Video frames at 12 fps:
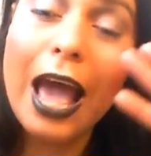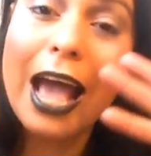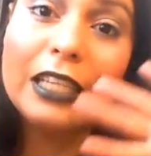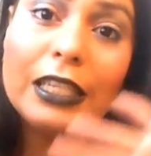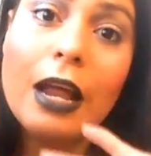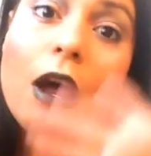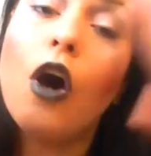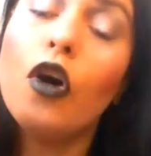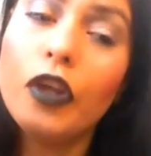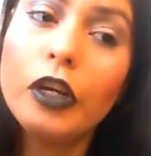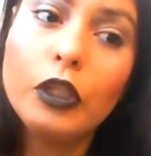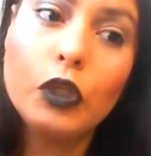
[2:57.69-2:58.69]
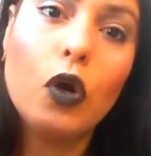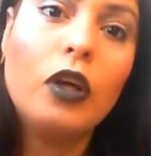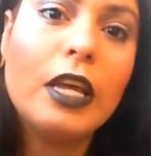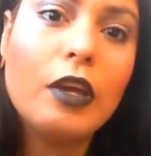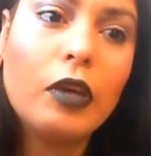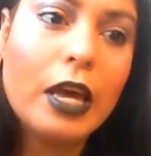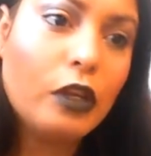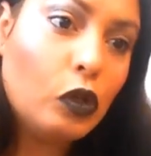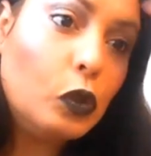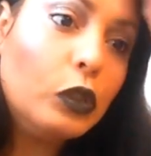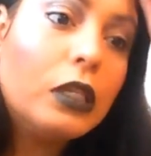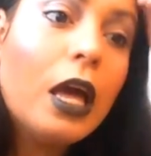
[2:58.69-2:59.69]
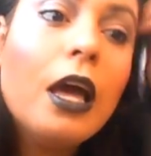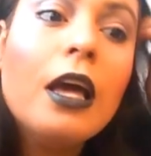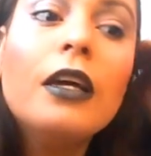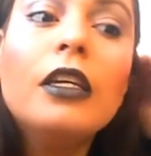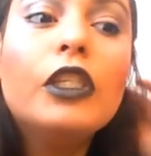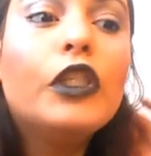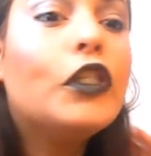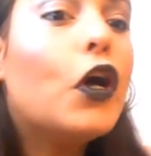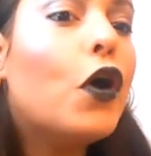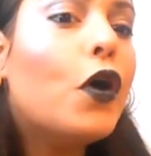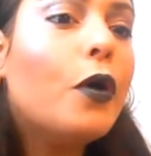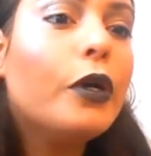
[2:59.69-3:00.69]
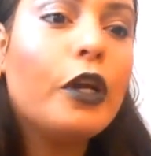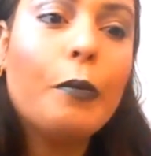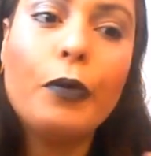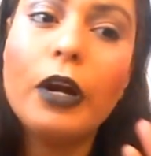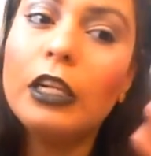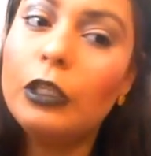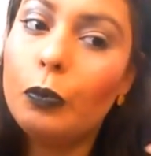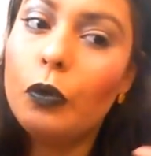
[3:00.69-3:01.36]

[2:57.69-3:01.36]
as another tool that you can use so your product